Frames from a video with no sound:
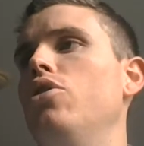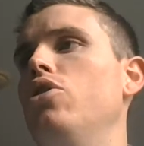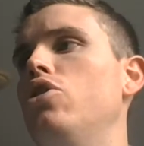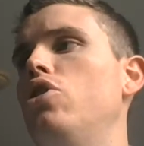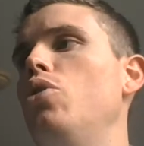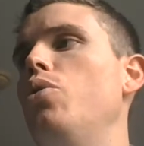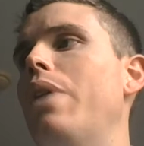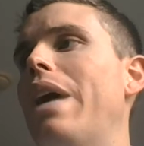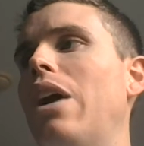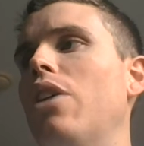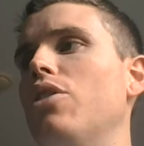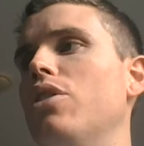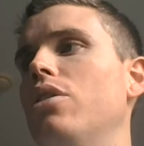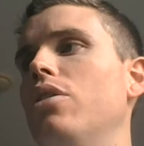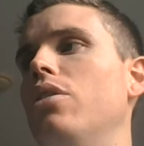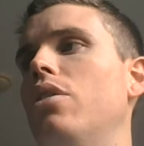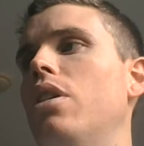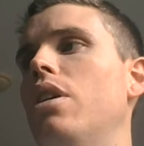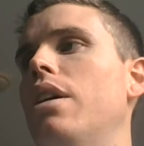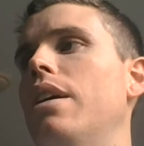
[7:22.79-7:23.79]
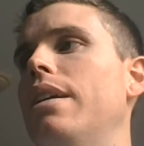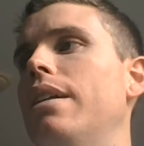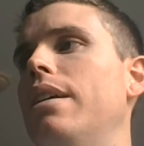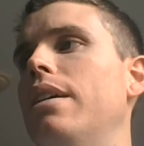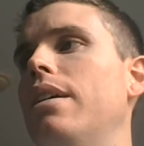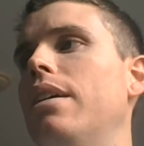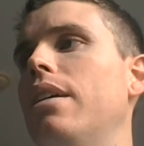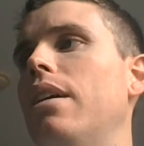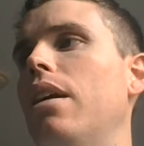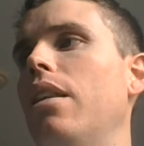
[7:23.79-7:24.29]

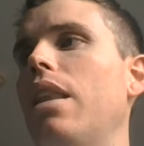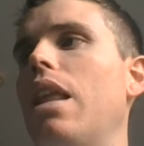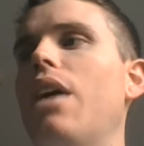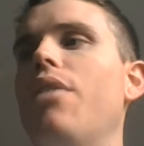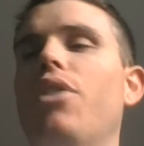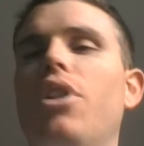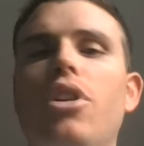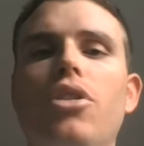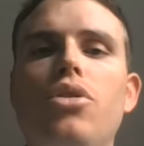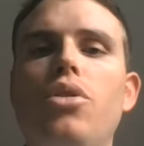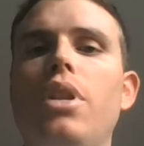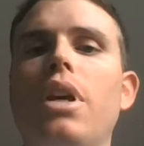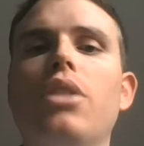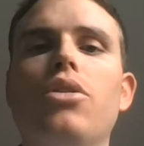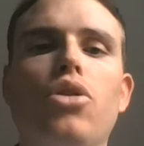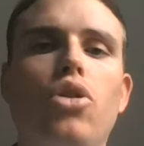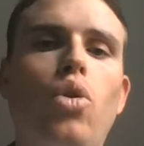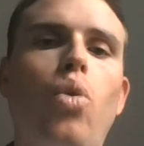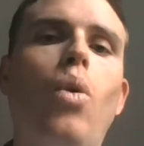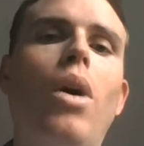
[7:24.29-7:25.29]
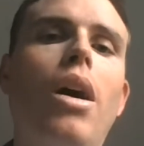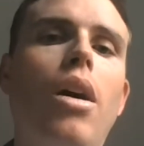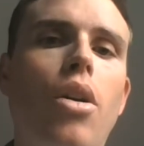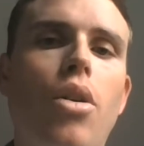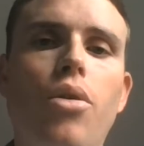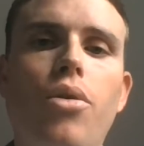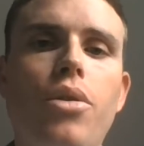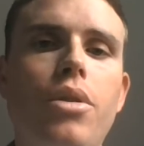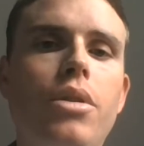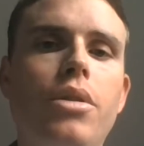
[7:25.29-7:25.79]
2011 or
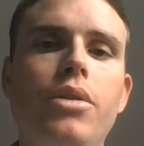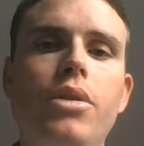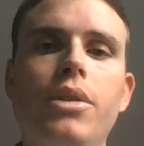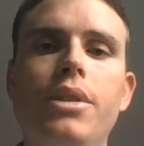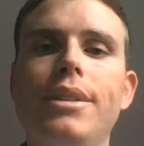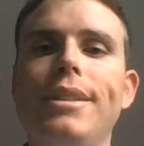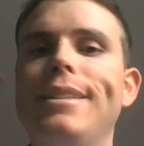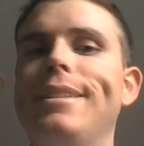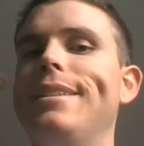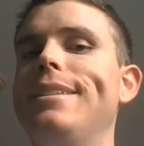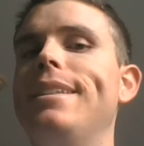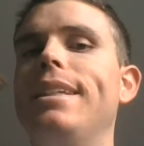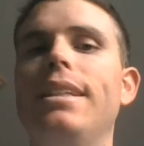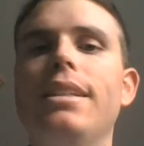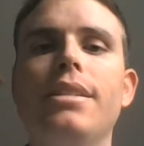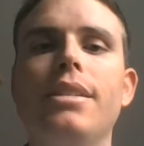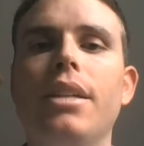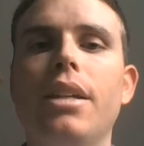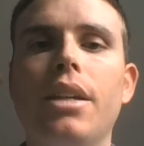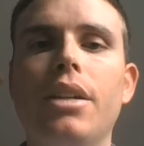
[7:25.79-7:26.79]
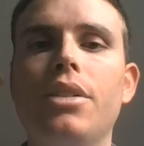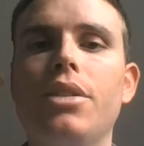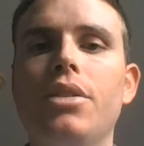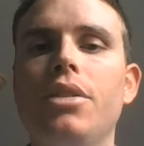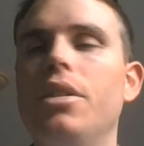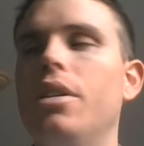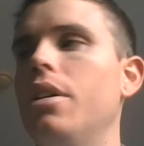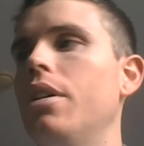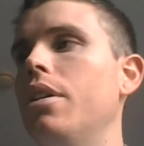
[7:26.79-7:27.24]
2012 C6